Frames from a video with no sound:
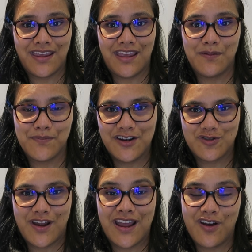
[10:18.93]
keep a
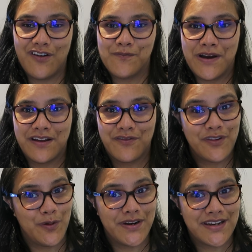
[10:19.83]
track of my
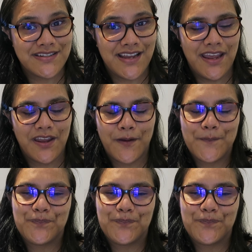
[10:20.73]
fluid intake.